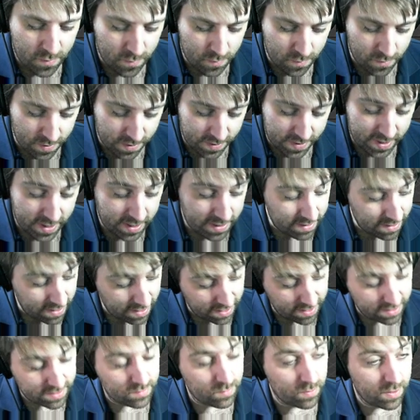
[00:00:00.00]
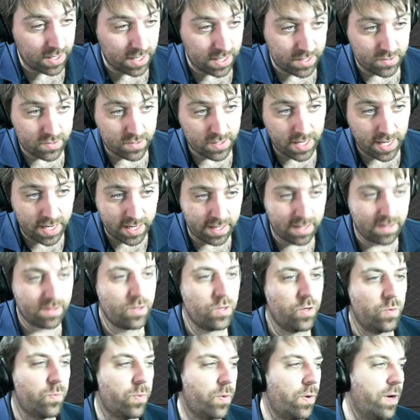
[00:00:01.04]
Rotate X, 180.
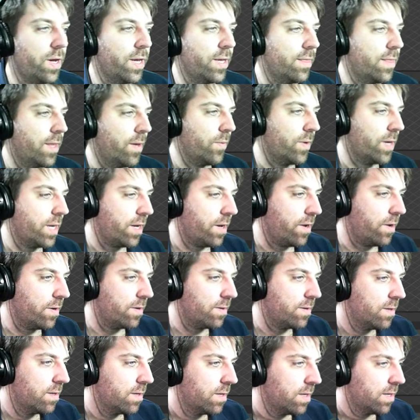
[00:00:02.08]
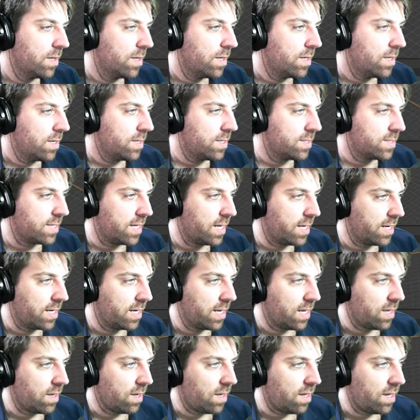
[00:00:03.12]
Good boy. There we go. Let's add in
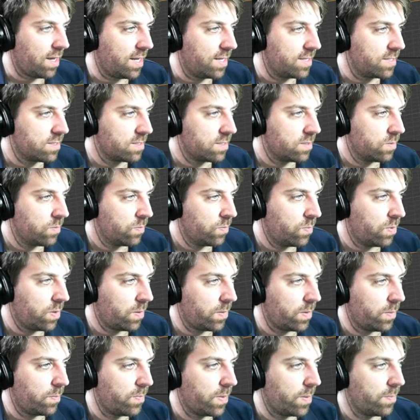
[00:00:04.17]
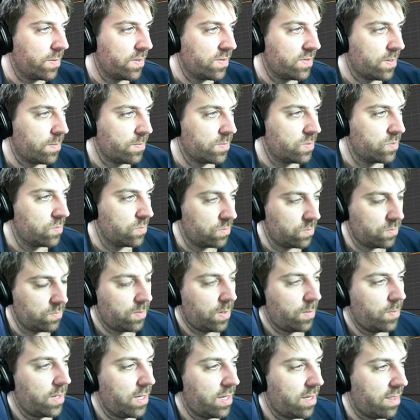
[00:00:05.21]
our lights. Probably bump this up to
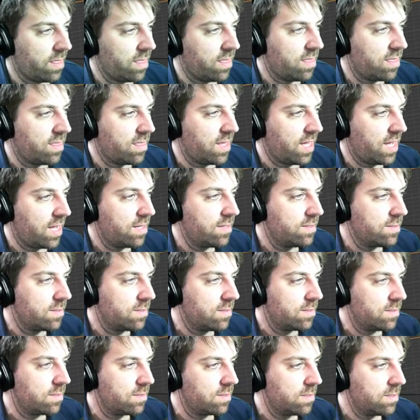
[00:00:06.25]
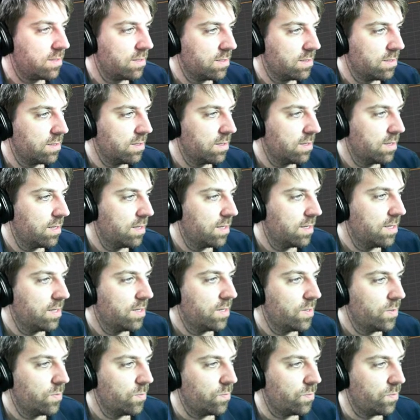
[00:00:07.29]
maybe a thousand.
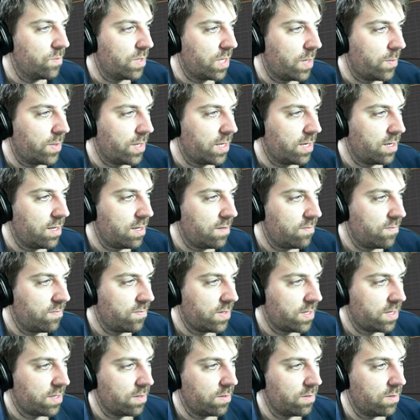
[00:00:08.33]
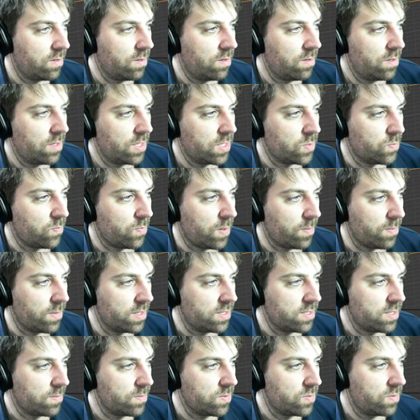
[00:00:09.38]
Will that be enough? I don't know. Let's bump
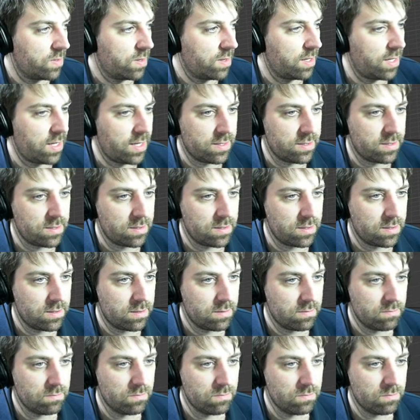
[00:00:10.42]
this up to a thousand.